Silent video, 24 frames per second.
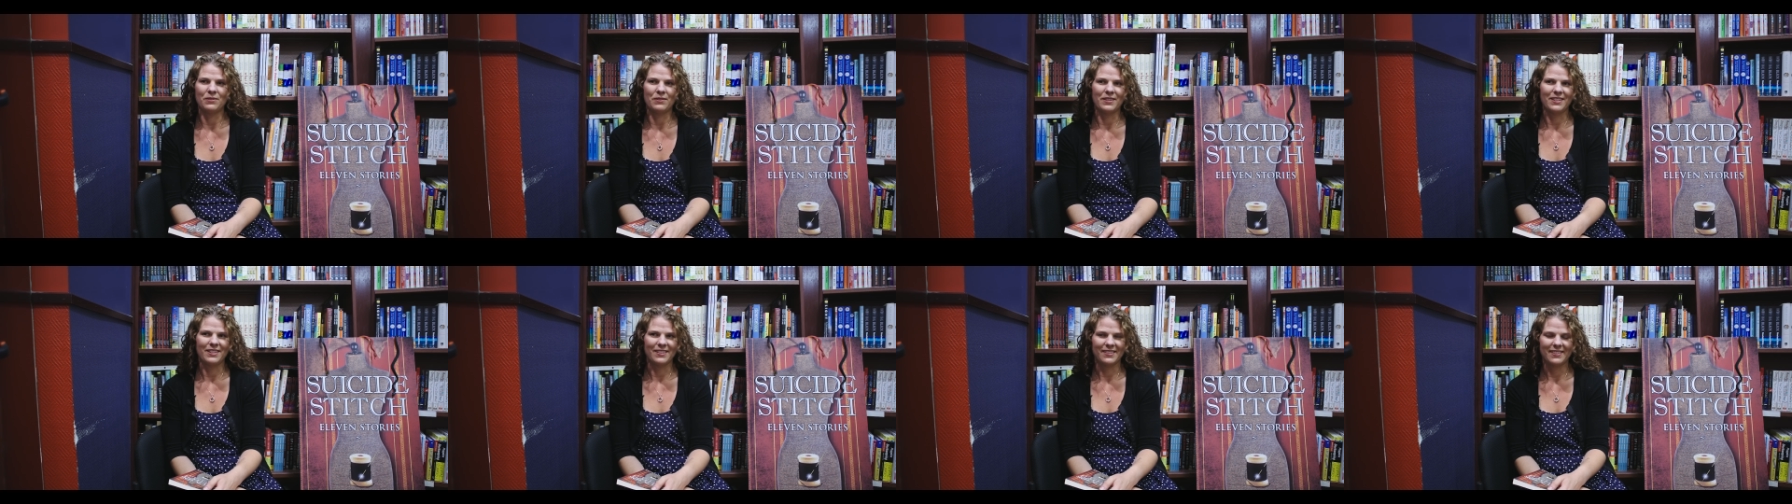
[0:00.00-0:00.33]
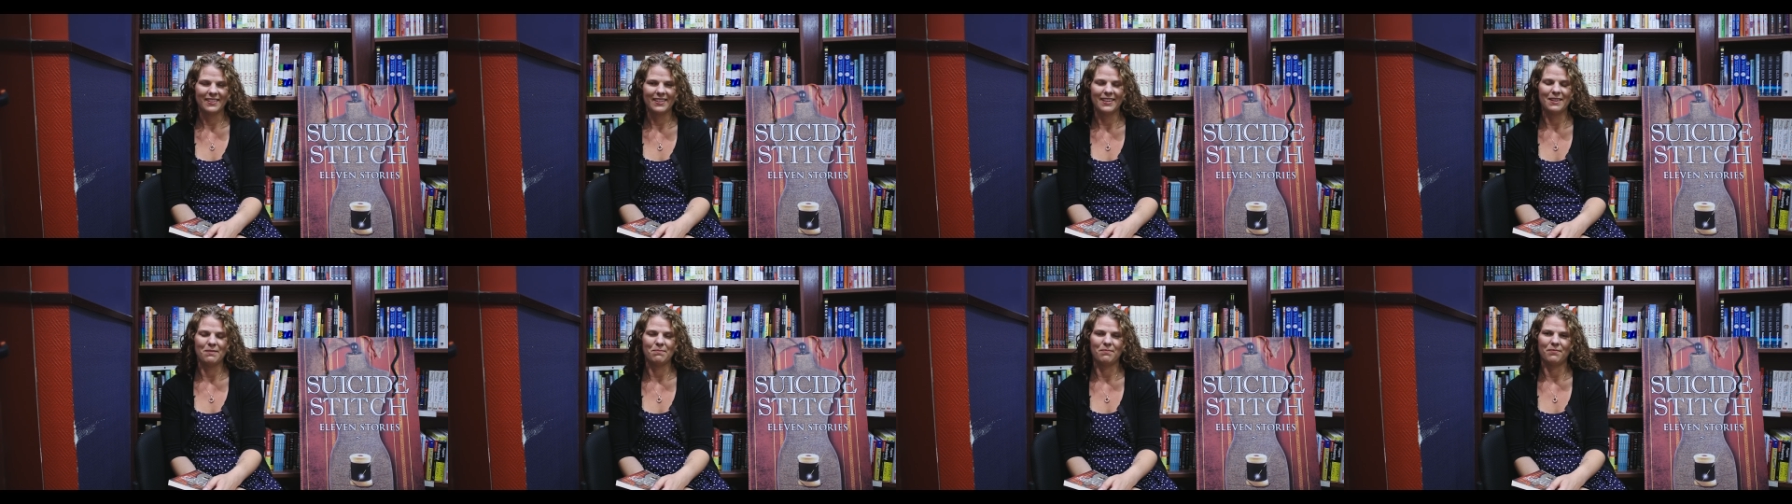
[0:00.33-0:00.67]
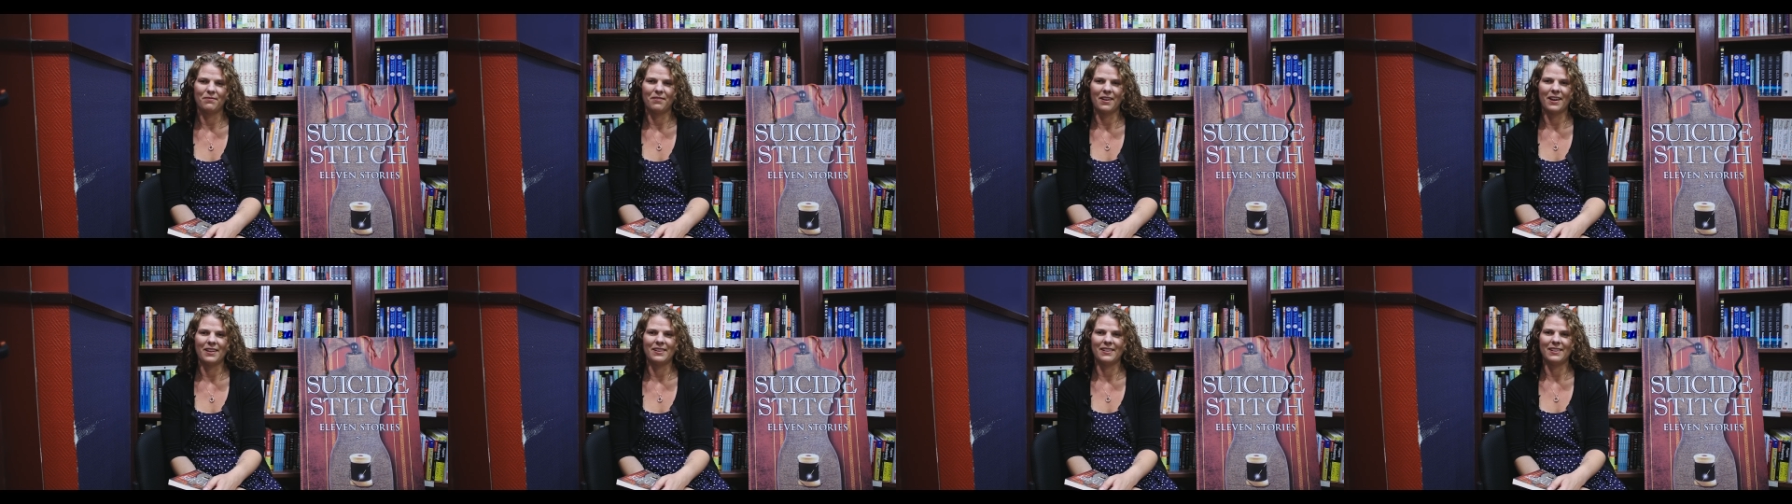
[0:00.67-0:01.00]
I just keep
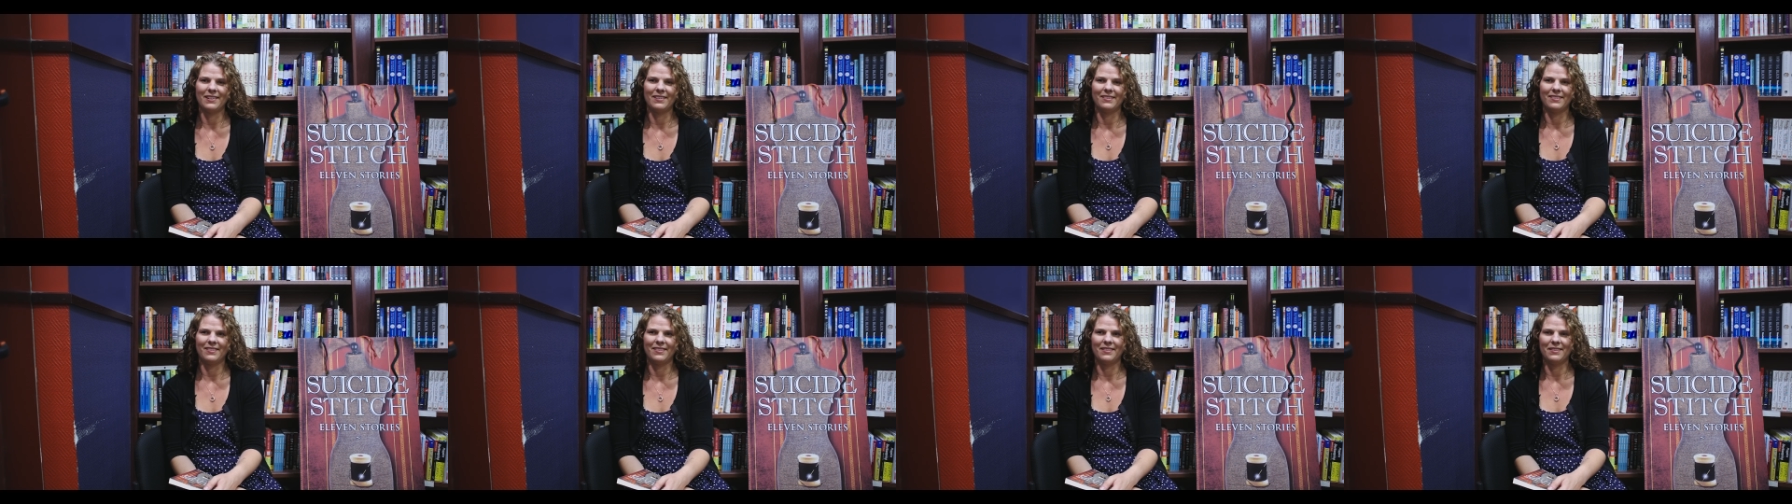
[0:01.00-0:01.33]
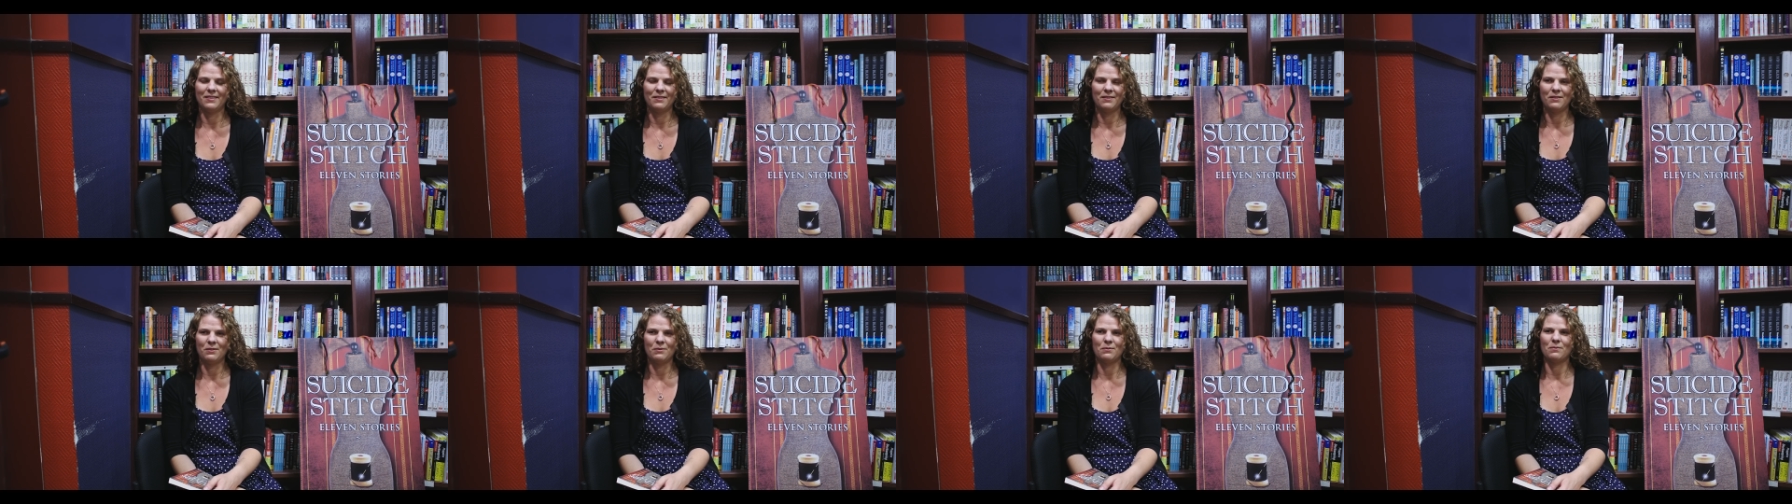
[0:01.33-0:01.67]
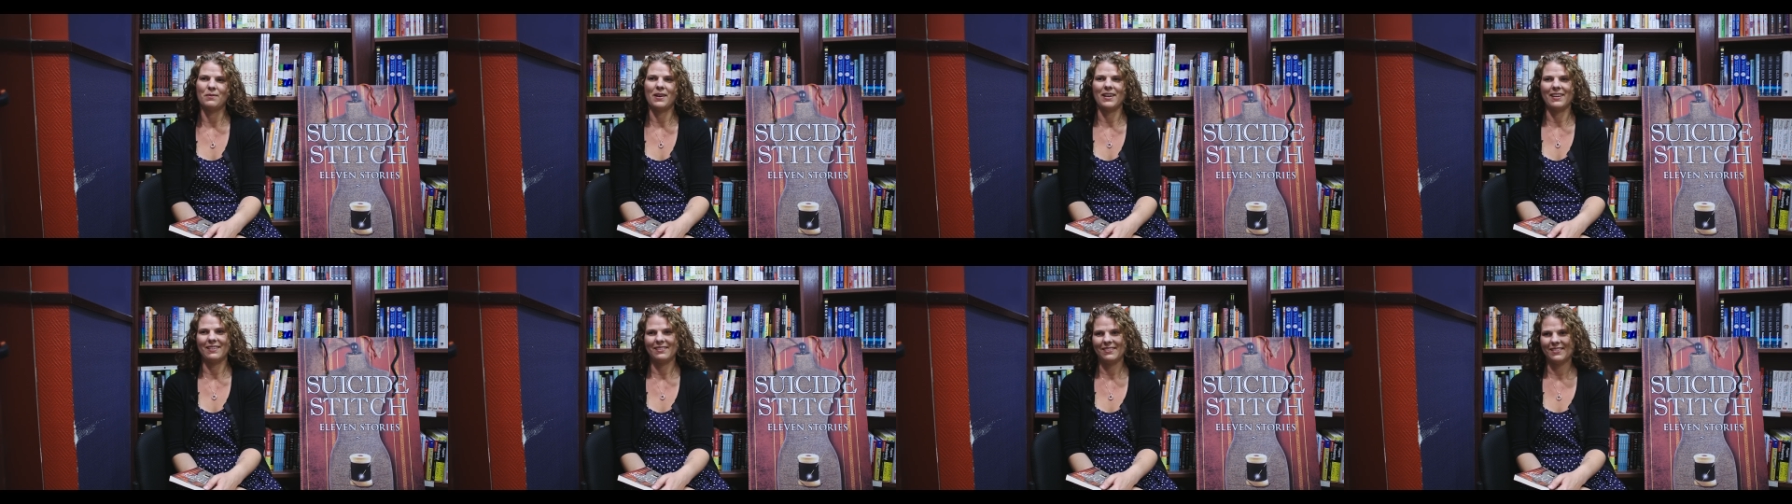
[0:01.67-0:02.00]
finding new
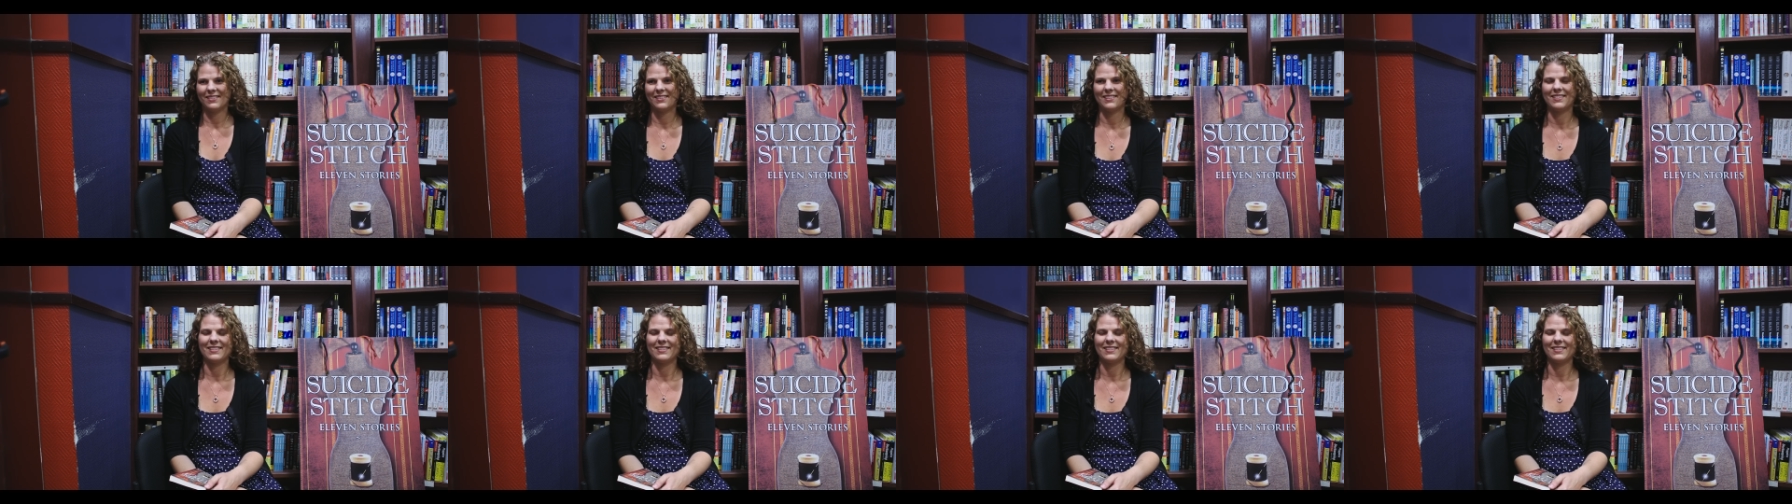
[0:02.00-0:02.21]
ways to